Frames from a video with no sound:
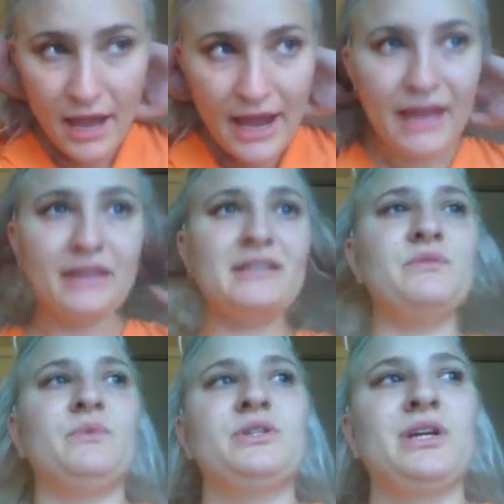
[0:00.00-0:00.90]
At least
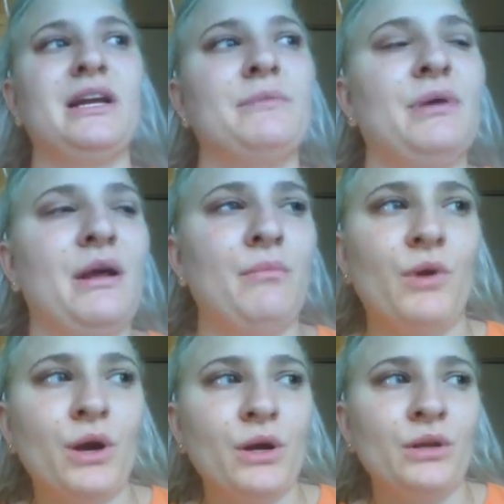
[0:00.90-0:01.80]
in winter I can put on
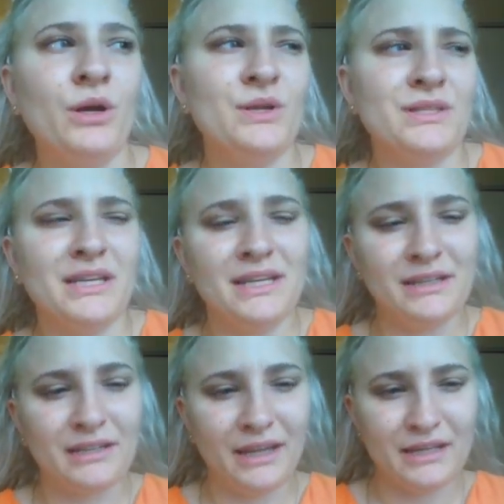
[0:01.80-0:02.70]
more clothes and get
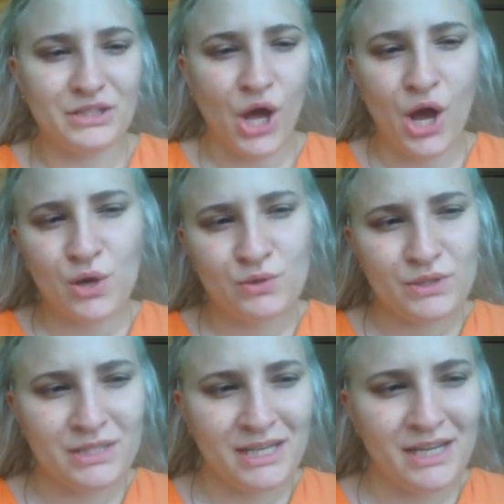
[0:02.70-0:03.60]
like
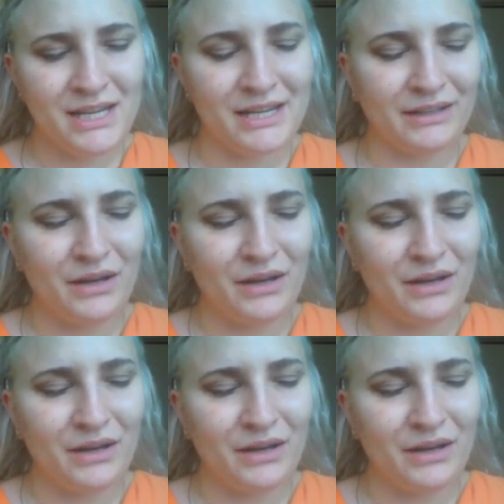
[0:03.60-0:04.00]
toasty